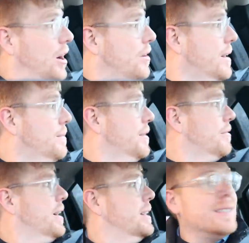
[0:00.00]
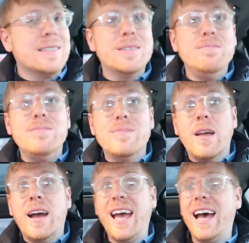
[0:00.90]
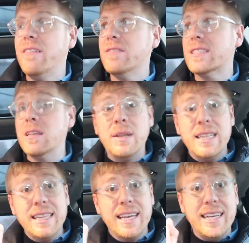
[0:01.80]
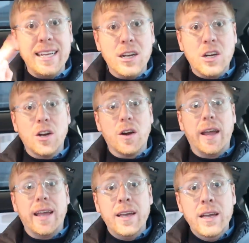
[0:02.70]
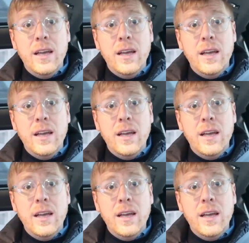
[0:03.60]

All right, my friends, I have some lighting occurring,